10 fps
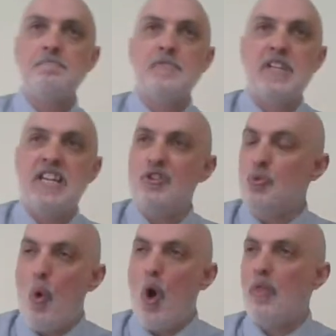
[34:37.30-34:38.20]
He
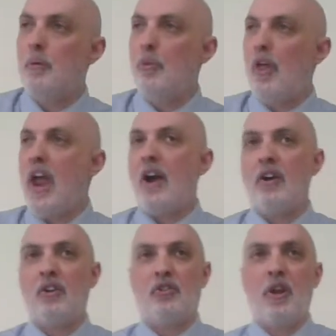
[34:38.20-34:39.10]
doesn't want them there
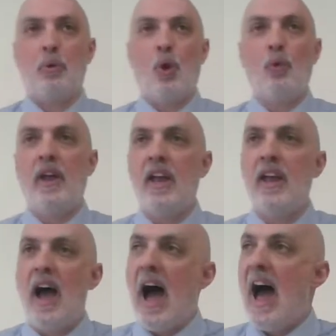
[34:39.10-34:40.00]
because they will
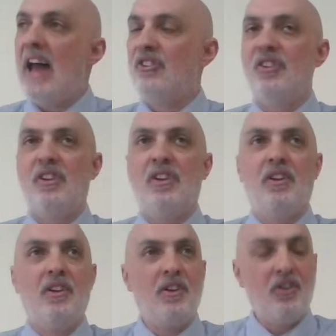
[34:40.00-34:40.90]
only add
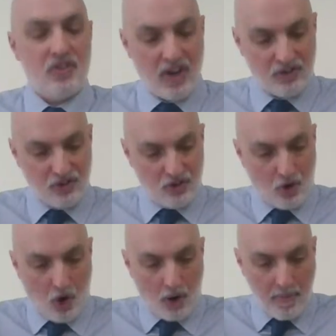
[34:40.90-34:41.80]
to his
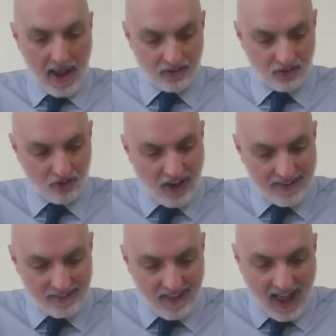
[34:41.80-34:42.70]
torment.
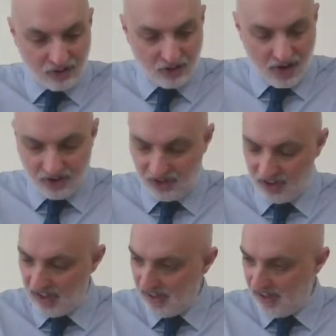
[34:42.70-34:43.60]
Send
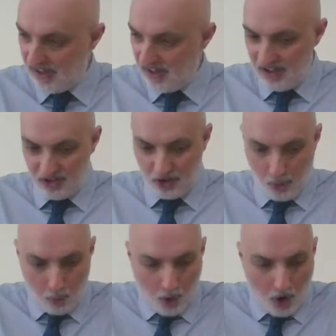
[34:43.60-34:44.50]
Lazarus to
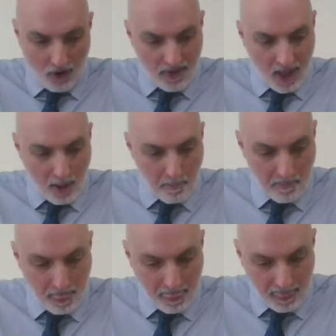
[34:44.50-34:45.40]
warn
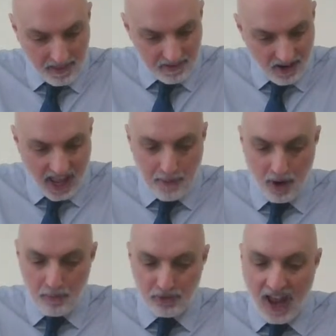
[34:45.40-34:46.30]
them. And
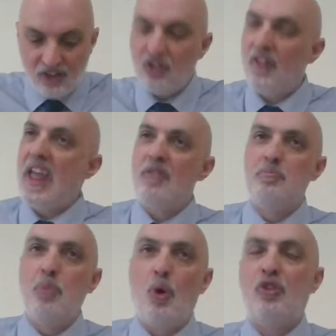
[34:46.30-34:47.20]
Abraham's answer, they have
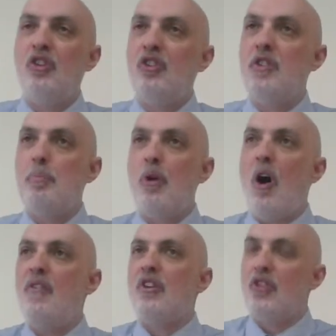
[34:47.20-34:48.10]
Moses and the
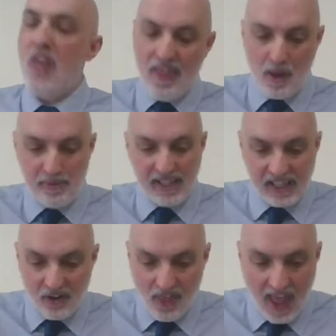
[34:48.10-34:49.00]
prophets. Let them
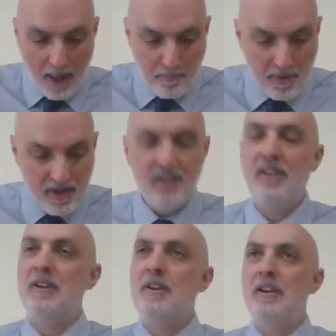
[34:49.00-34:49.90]
hear them.
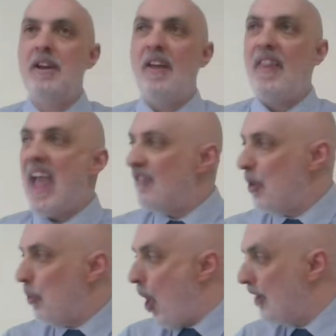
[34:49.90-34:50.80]
They have
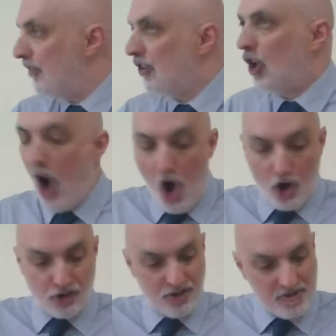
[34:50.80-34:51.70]
the word of God.